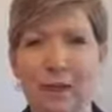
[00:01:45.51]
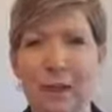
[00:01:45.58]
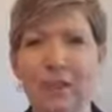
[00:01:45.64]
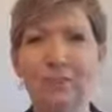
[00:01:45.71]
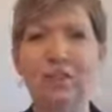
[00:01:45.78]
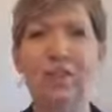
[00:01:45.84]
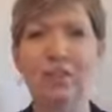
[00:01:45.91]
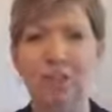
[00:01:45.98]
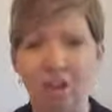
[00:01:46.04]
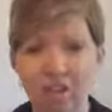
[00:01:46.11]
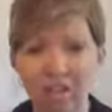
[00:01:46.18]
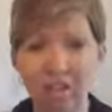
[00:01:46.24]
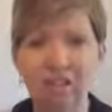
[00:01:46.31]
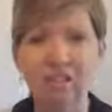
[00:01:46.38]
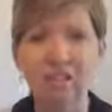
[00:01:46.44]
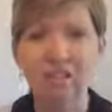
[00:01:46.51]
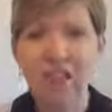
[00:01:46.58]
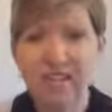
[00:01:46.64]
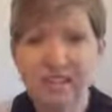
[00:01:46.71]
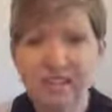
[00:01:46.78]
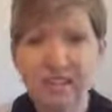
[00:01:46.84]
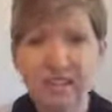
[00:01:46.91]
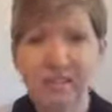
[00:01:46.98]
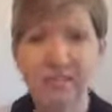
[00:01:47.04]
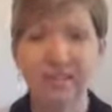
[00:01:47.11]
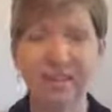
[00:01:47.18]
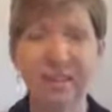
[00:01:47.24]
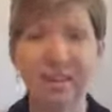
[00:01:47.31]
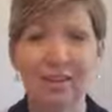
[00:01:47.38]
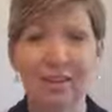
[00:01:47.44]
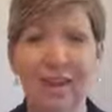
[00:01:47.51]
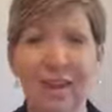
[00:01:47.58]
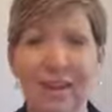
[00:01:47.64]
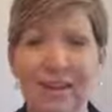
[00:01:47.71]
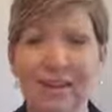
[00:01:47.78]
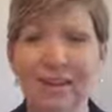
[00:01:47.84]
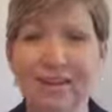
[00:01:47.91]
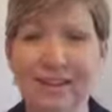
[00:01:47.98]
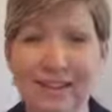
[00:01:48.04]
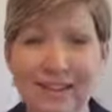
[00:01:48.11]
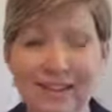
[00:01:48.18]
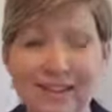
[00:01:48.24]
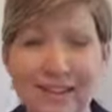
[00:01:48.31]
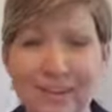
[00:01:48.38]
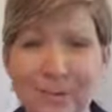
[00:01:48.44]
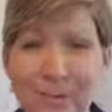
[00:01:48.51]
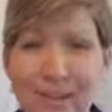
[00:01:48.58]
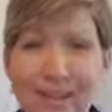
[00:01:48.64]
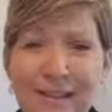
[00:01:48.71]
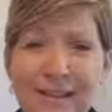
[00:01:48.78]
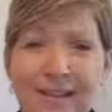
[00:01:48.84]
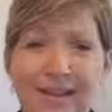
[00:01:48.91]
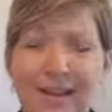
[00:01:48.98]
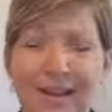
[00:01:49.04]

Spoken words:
Kind of a dark lesson, in all honesty, this week.